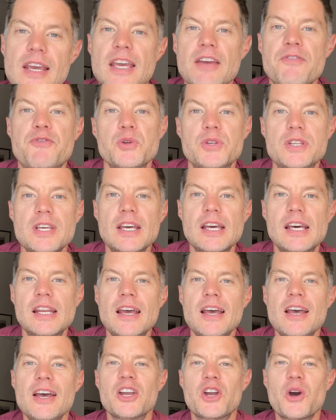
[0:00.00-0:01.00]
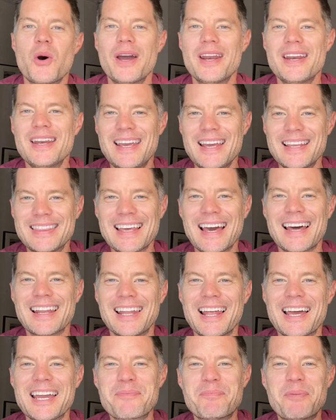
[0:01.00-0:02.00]
If you did, go ahead and hit
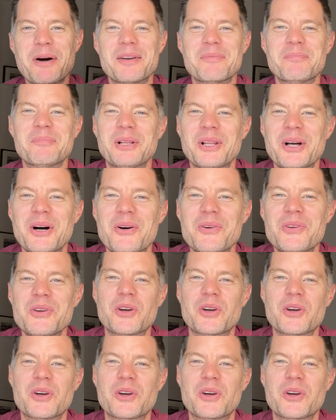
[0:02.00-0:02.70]
that like button below.